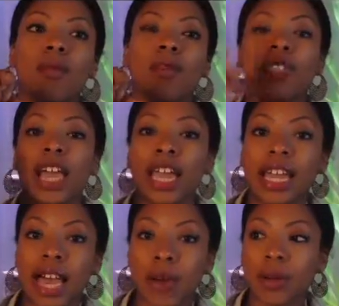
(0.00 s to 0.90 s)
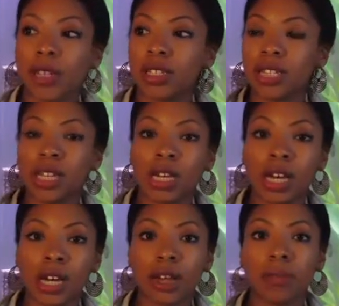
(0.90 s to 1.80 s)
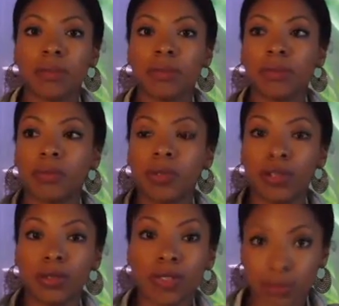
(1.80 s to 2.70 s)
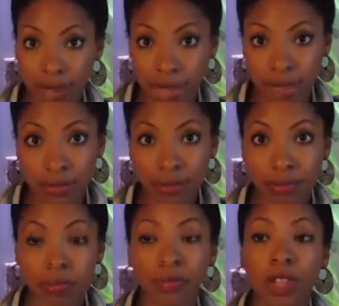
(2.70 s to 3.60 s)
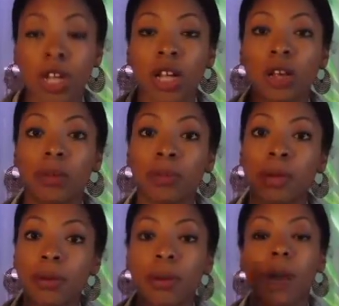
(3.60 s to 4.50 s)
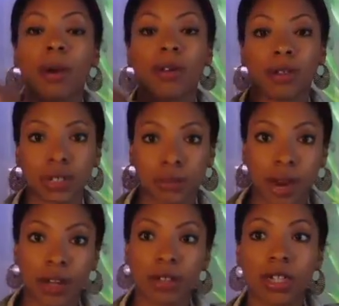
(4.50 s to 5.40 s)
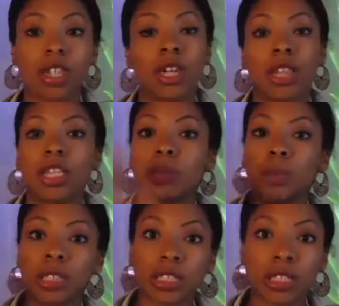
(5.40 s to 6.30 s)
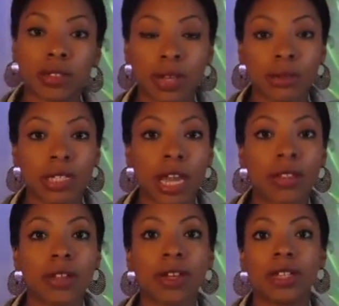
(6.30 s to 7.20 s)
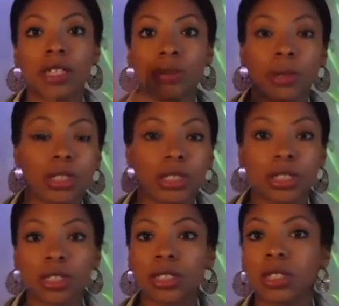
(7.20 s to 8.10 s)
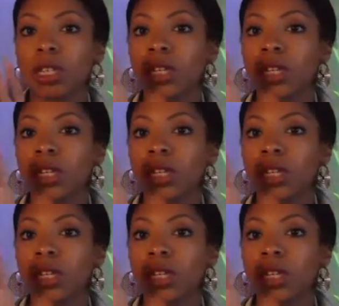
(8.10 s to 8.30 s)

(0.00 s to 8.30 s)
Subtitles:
was hanging out with Nia Guzman, the baby mama of Chris Brown. There's pictures of them together, there's pictures,